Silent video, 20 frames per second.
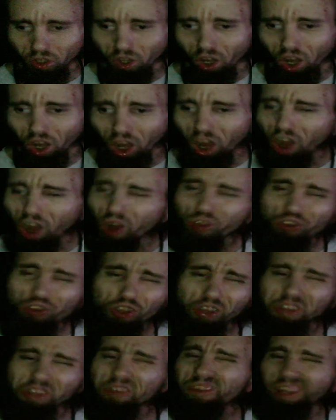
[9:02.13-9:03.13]

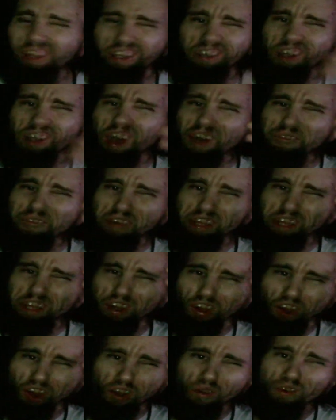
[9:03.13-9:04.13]
Also, you can cover
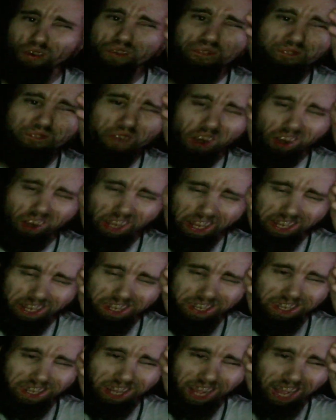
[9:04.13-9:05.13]
your own fucking
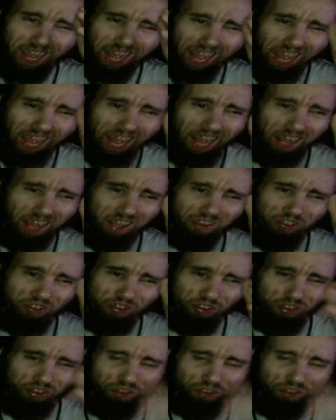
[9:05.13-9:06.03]
ass.